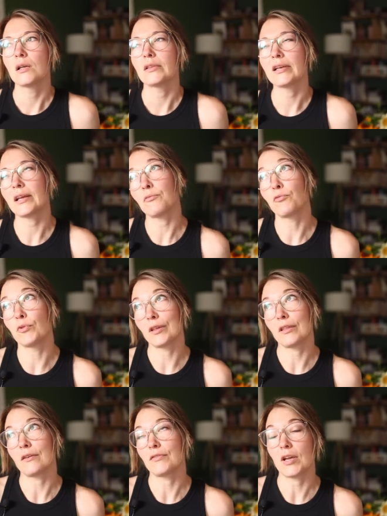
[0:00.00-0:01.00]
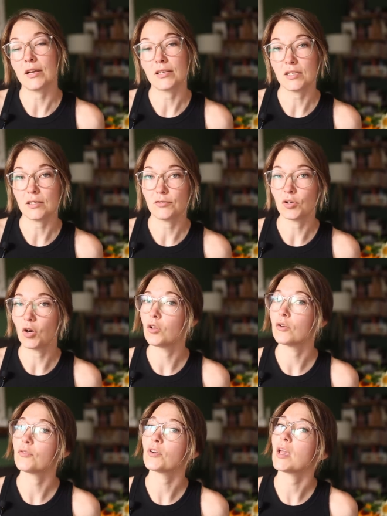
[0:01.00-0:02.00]
Like I really love the idea of an
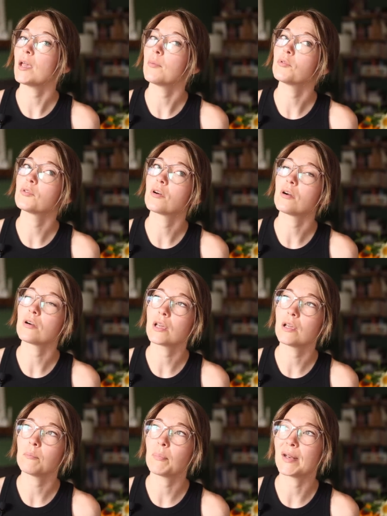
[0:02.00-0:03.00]
all over cabled cardigan,